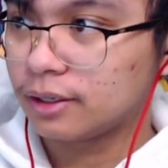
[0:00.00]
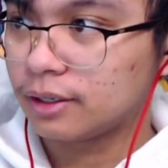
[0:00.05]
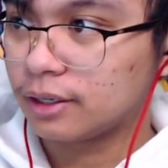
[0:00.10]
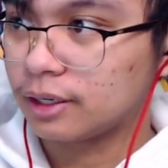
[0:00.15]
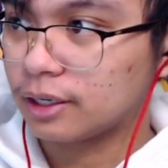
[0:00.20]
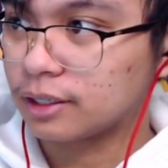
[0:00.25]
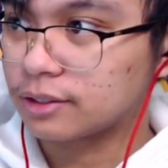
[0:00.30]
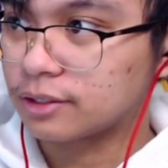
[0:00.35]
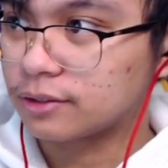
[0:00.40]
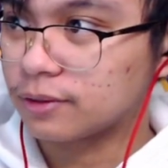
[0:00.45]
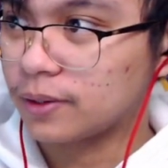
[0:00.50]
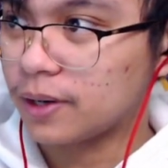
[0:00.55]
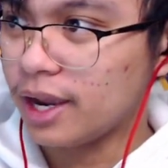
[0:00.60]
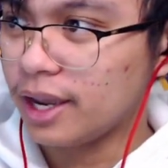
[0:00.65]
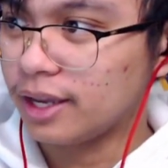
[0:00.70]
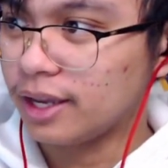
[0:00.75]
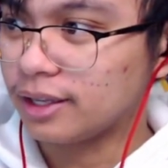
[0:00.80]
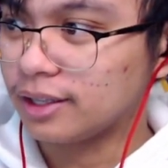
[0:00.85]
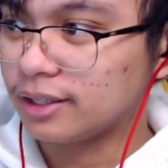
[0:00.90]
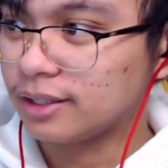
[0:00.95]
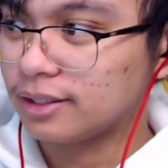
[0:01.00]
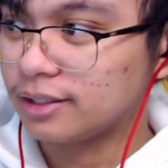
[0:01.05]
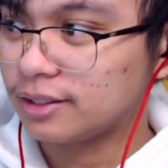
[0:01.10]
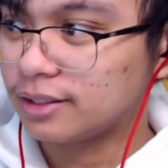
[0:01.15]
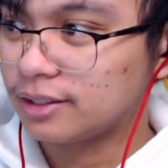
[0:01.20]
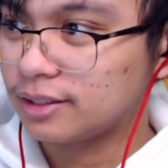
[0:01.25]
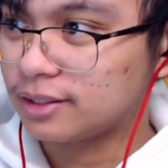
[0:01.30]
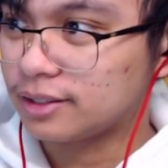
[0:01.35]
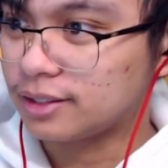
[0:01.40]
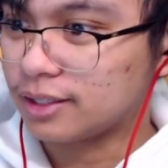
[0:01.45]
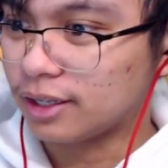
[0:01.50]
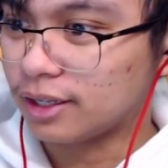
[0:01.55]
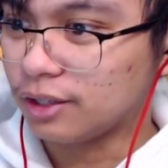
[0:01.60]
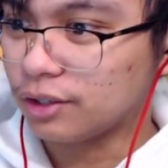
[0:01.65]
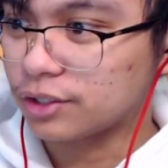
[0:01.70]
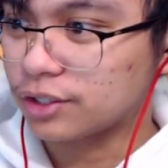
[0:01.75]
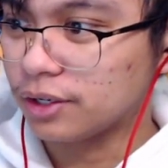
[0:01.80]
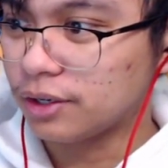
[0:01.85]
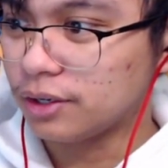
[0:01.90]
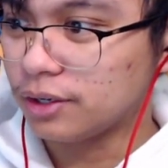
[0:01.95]
That's right. Hello,
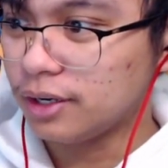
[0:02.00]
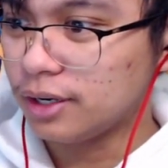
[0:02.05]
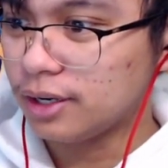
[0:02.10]
Shion.